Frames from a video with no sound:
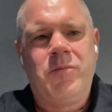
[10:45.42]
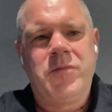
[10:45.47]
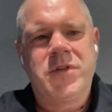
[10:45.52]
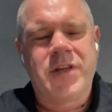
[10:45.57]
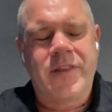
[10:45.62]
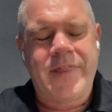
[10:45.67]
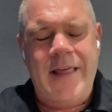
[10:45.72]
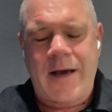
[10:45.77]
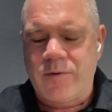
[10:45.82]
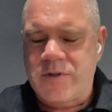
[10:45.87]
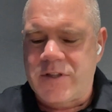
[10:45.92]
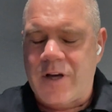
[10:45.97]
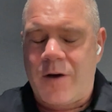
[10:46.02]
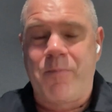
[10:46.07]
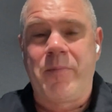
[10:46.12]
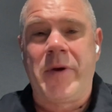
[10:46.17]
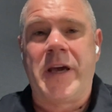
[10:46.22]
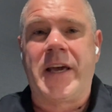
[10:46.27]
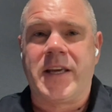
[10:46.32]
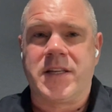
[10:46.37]
So that was our
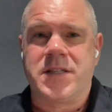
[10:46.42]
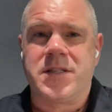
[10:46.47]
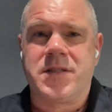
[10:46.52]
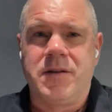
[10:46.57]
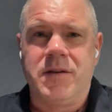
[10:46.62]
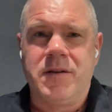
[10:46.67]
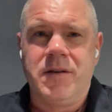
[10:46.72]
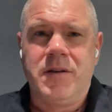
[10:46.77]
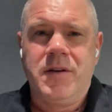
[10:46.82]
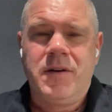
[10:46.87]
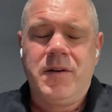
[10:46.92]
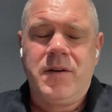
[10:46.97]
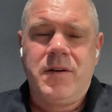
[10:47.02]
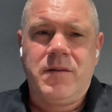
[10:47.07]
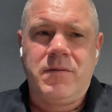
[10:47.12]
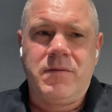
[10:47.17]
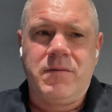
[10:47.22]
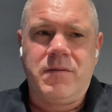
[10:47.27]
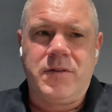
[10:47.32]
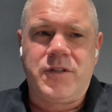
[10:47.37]
biggest
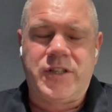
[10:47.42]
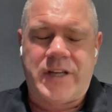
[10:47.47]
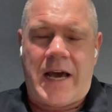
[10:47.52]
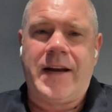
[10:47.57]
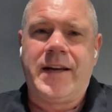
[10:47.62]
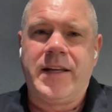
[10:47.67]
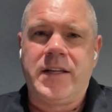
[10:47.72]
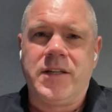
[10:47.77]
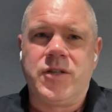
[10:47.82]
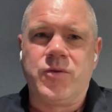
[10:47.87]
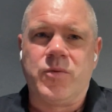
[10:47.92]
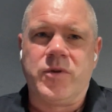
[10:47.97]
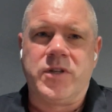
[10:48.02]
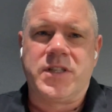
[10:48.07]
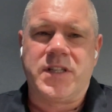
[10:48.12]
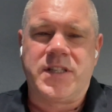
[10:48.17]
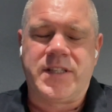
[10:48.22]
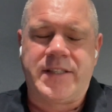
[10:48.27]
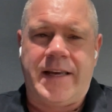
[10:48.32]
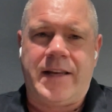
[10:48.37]
challenge, was
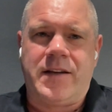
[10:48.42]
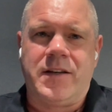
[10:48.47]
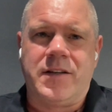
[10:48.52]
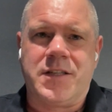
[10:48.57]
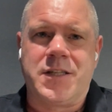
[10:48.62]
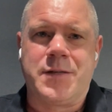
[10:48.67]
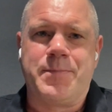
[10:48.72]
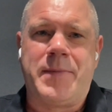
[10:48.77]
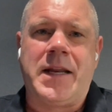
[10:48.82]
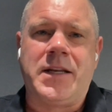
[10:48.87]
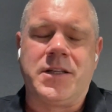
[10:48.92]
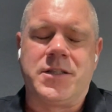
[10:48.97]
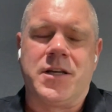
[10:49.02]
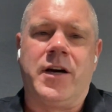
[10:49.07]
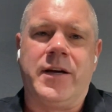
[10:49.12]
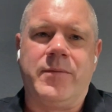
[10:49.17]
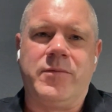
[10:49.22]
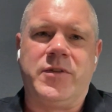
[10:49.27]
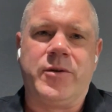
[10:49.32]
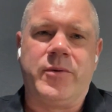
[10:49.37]
to sit and spend
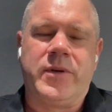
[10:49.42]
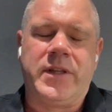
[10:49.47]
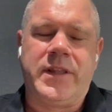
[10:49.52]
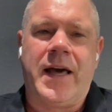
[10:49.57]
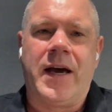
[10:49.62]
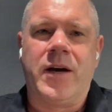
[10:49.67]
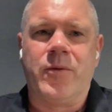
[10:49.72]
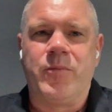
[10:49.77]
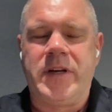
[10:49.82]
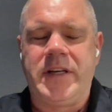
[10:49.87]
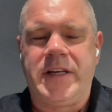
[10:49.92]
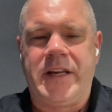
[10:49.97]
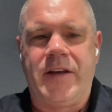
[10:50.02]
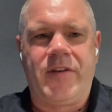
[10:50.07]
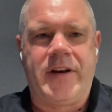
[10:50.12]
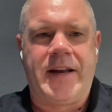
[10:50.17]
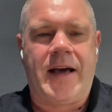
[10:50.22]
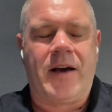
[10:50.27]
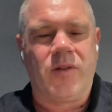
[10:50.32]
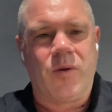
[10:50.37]
time doing that, and we
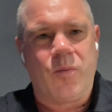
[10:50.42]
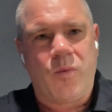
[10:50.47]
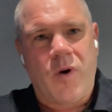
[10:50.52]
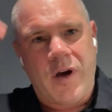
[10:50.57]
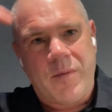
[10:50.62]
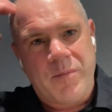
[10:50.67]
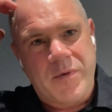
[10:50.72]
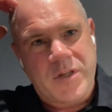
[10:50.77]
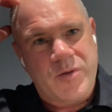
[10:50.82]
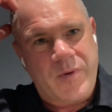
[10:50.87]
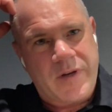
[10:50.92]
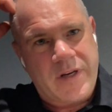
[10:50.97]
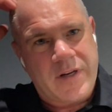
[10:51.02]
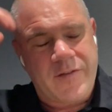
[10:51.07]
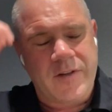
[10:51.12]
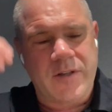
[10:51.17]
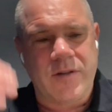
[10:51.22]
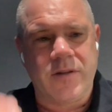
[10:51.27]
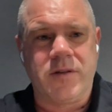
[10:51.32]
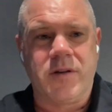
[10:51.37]
divvied out the work between
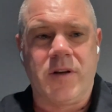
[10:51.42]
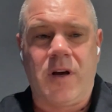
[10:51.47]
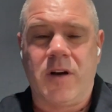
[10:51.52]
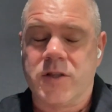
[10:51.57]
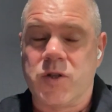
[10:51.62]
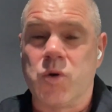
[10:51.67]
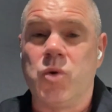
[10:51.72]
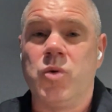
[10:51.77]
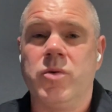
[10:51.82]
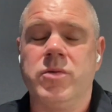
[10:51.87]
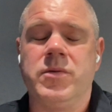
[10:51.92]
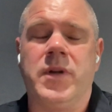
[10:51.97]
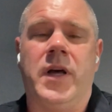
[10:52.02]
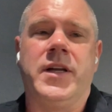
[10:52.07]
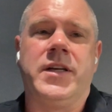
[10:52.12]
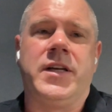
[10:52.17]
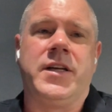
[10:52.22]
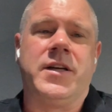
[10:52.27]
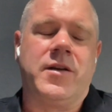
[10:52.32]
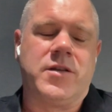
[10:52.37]
us all.
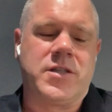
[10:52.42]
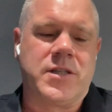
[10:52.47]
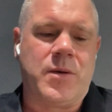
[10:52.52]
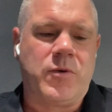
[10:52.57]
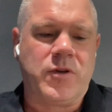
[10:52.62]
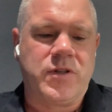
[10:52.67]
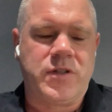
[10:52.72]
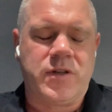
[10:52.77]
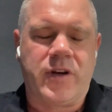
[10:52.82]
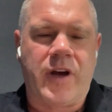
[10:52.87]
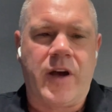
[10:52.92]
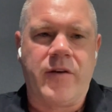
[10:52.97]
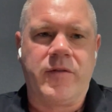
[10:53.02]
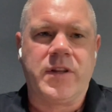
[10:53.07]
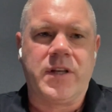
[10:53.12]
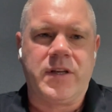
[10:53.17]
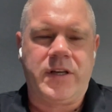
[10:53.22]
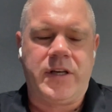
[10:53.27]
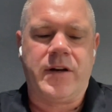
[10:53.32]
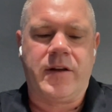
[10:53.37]
And someone took over
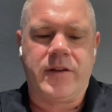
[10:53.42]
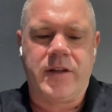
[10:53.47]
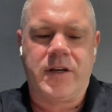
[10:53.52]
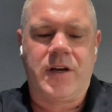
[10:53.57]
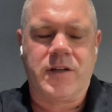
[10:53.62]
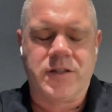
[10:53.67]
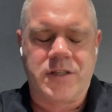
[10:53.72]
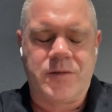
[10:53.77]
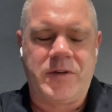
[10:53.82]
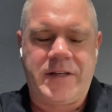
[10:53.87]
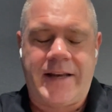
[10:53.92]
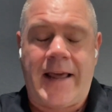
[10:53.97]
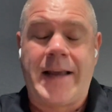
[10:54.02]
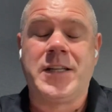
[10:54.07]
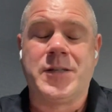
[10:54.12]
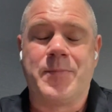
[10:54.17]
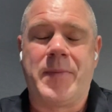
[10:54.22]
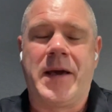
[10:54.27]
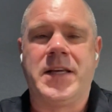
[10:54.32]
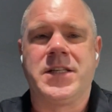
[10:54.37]
the customer
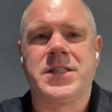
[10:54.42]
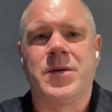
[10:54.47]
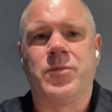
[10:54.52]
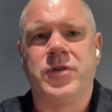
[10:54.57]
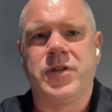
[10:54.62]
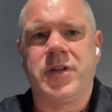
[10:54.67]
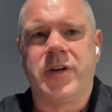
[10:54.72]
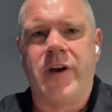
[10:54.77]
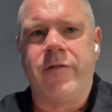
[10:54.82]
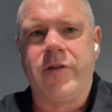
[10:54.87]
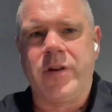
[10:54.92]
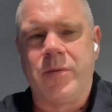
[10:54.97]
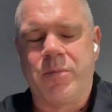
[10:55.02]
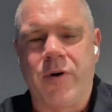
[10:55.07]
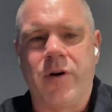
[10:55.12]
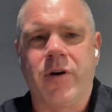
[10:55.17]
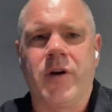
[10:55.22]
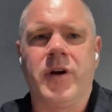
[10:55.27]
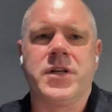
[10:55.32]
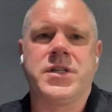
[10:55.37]
database, someone took over the
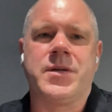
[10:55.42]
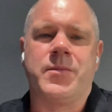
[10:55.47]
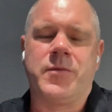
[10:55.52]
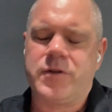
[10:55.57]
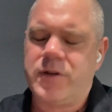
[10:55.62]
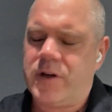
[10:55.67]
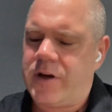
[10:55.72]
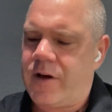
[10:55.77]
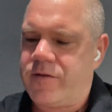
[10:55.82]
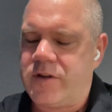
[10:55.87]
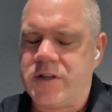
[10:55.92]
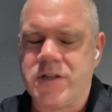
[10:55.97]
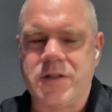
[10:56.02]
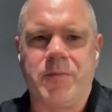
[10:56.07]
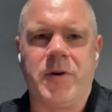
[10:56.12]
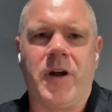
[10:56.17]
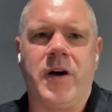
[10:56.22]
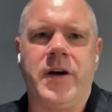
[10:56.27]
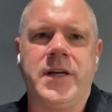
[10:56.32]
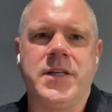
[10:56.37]
products, someone took over the
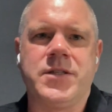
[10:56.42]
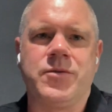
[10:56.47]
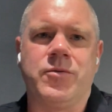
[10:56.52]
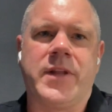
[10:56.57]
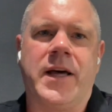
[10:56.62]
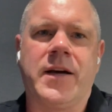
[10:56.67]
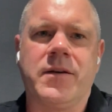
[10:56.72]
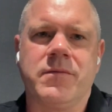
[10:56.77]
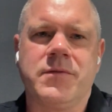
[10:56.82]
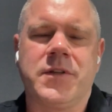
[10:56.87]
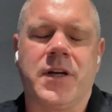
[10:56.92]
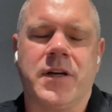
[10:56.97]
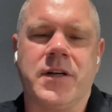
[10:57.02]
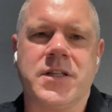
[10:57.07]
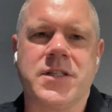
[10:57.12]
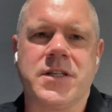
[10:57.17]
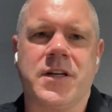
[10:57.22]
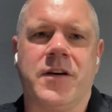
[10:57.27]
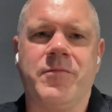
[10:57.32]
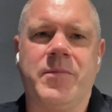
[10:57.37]
suppliers, all that kind
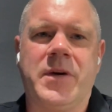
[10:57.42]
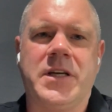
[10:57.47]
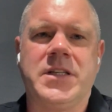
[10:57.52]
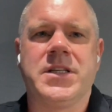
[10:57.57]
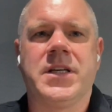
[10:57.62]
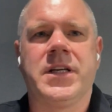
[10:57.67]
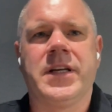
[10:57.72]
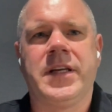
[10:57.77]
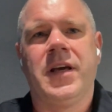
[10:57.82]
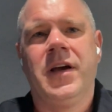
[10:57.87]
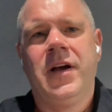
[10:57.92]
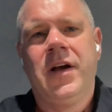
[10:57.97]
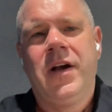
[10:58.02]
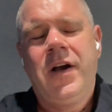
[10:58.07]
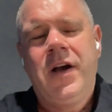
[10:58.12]
of stuff, basically.